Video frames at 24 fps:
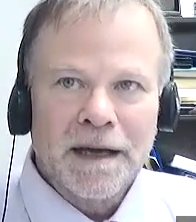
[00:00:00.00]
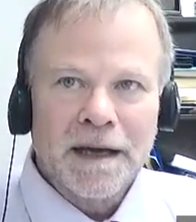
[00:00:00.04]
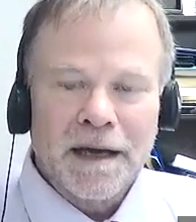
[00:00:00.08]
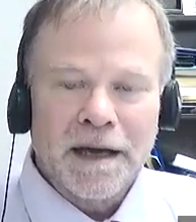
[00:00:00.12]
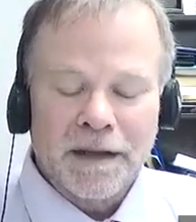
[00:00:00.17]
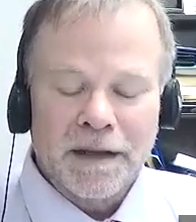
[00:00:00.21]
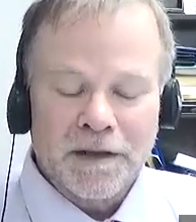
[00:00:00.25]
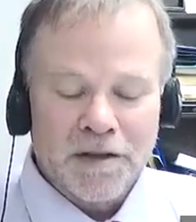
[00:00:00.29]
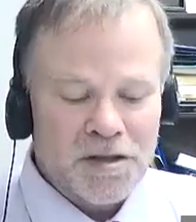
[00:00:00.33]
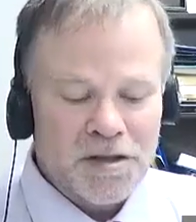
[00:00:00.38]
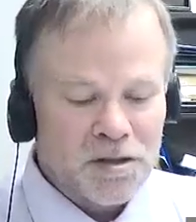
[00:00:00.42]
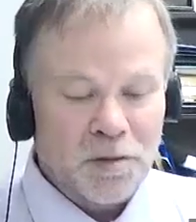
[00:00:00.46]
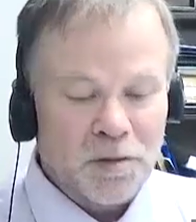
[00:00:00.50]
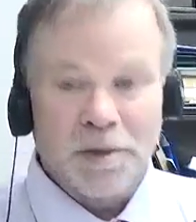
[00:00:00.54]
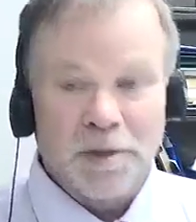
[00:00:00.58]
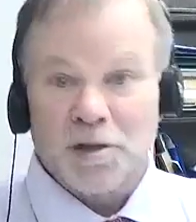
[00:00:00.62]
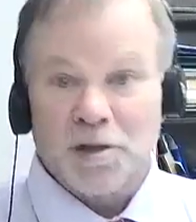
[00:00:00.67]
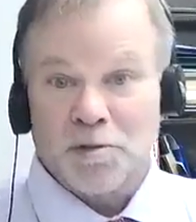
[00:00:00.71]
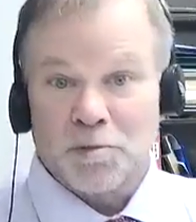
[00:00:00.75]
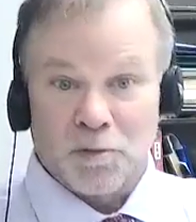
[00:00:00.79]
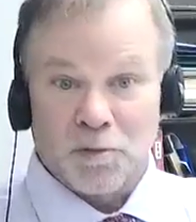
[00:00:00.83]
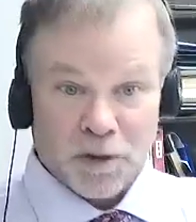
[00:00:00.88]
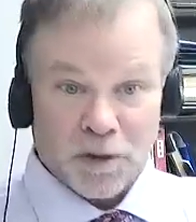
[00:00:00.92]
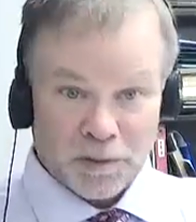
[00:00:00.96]
there's so
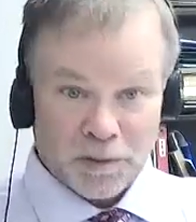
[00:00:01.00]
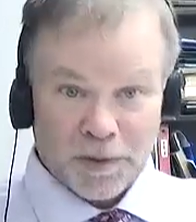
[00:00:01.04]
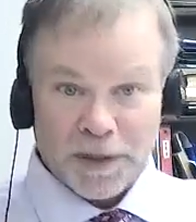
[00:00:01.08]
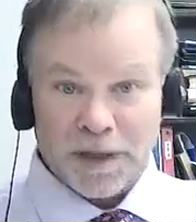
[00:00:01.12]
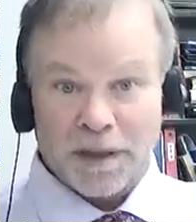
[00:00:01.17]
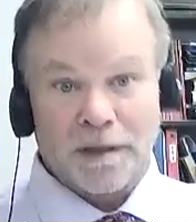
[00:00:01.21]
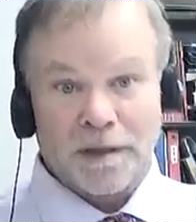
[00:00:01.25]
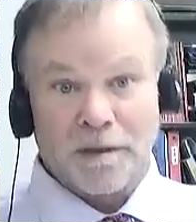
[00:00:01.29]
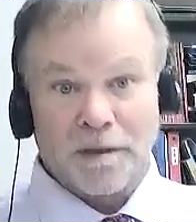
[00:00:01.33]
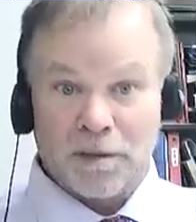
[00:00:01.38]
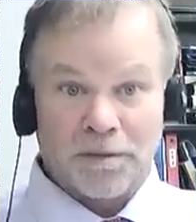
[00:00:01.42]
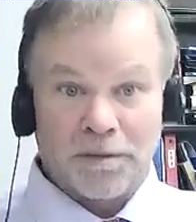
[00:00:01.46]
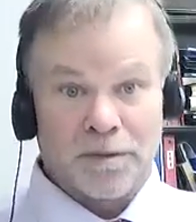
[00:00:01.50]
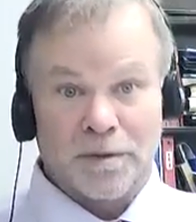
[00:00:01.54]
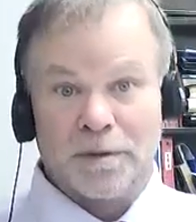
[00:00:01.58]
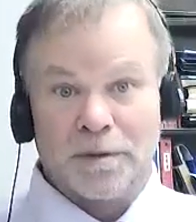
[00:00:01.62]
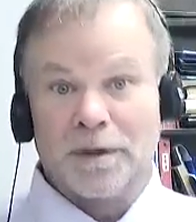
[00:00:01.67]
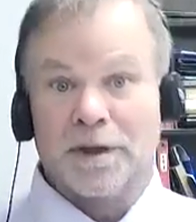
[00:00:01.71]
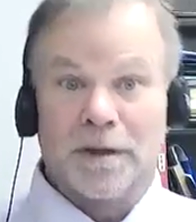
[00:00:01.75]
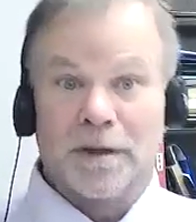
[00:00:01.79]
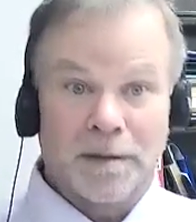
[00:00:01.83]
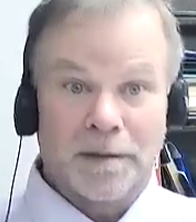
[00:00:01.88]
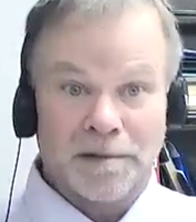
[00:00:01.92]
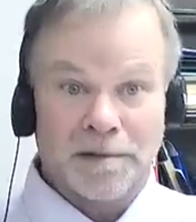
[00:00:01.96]
much more that we could go through
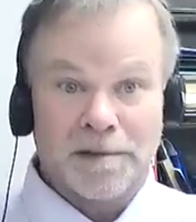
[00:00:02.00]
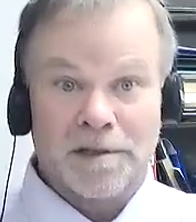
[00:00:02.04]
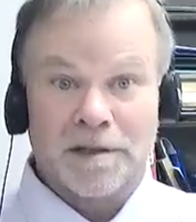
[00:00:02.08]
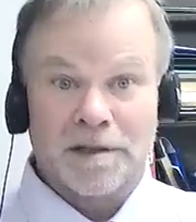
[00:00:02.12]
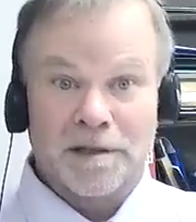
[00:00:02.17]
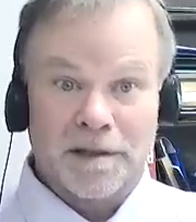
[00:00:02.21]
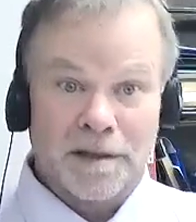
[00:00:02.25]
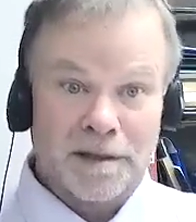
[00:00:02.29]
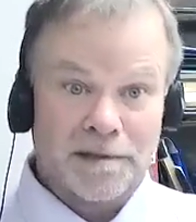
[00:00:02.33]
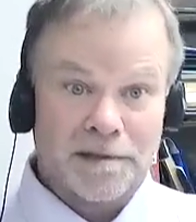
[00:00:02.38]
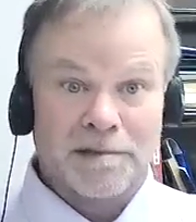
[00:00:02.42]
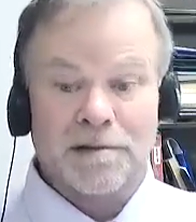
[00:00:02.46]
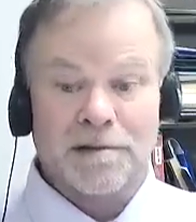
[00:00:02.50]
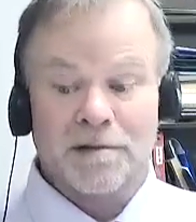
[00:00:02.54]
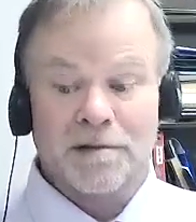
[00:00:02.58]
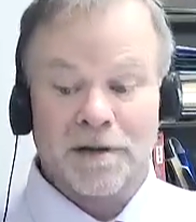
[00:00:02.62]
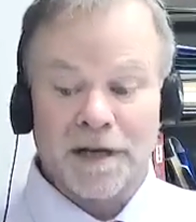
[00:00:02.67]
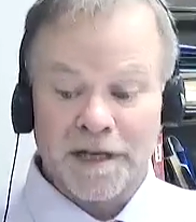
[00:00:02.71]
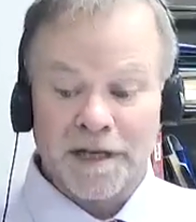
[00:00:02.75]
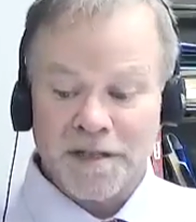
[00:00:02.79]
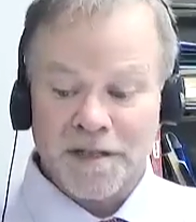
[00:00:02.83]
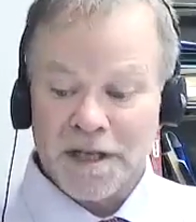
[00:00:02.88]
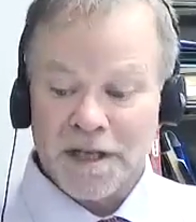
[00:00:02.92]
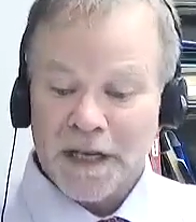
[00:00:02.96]
here. So it's
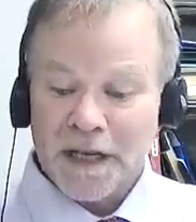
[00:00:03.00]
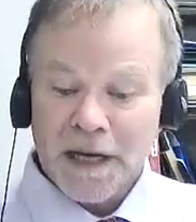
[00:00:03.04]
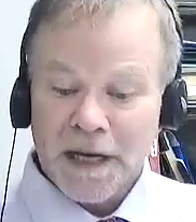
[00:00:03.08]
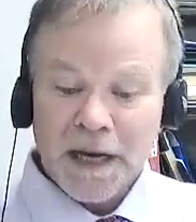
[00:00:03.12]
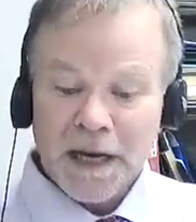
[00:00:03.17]
crazy.